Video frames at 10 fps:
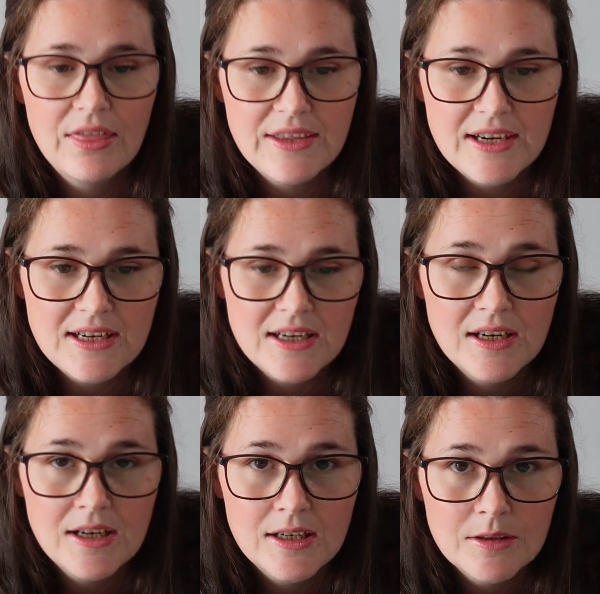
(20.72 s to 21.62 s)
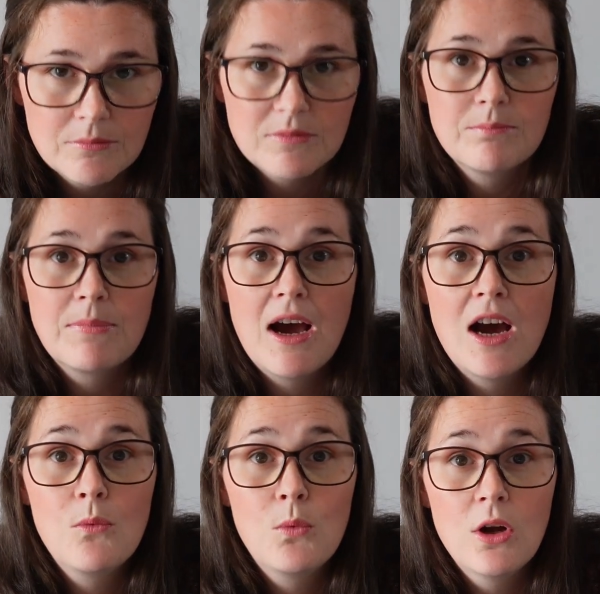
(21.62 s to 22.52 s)
the
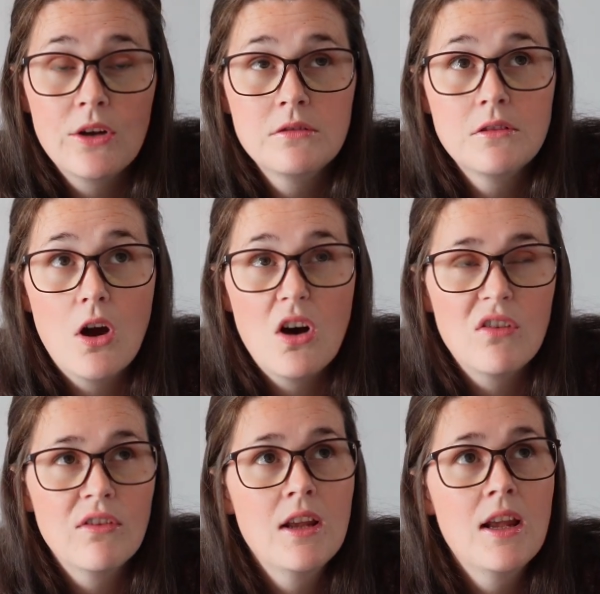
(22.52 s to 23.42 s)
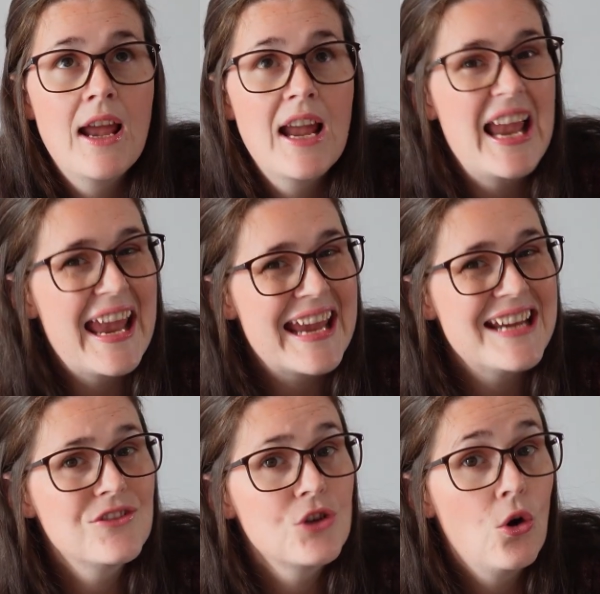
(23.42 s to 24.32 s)
part one of
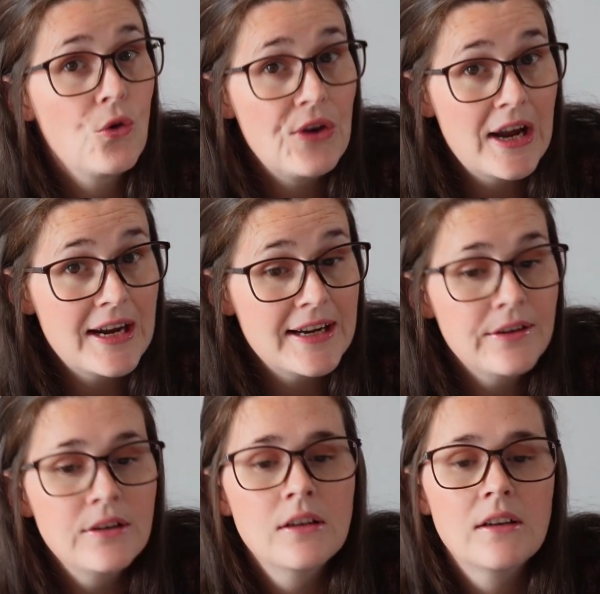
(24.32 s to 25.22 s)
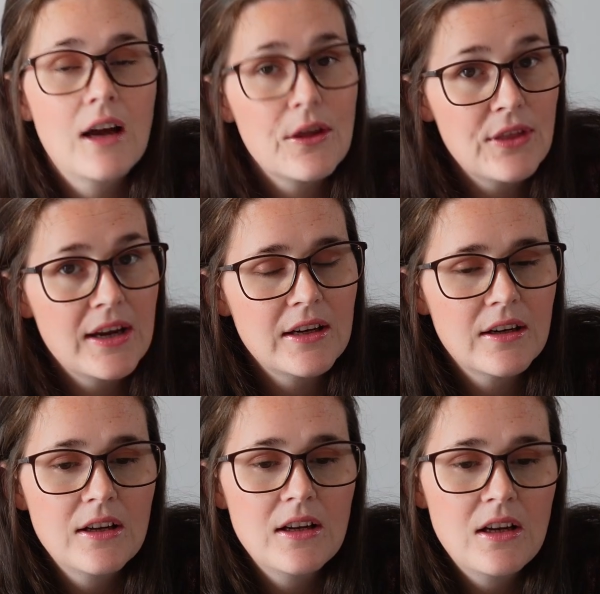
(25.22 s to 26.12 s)
8 or 9, I think,